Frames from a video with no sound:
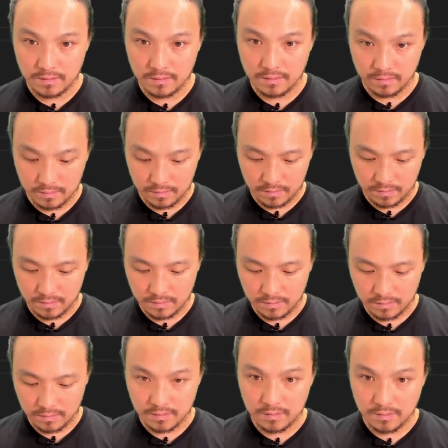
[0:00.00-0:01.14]

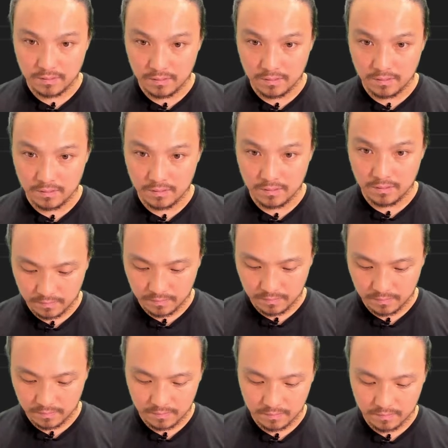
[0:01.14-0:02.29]

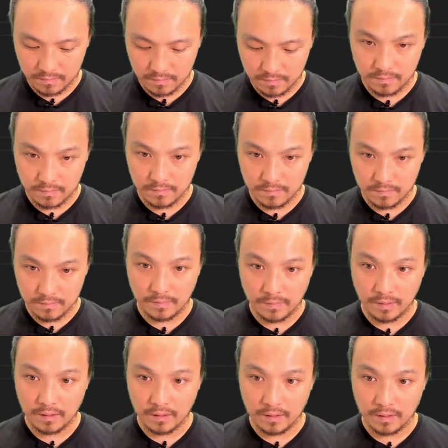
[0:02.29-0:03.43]

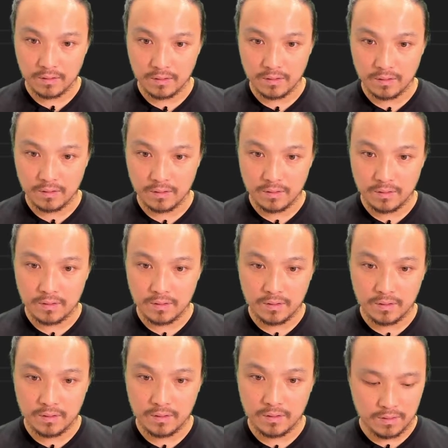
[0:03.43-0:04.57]

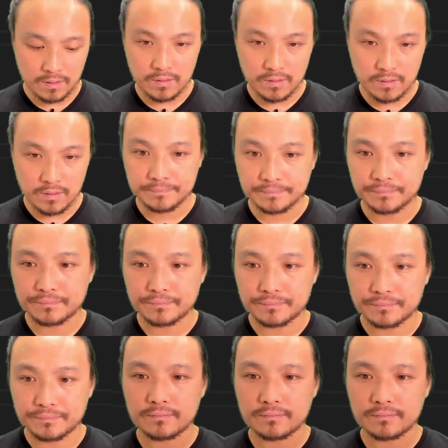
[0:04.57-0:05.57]
[no speech]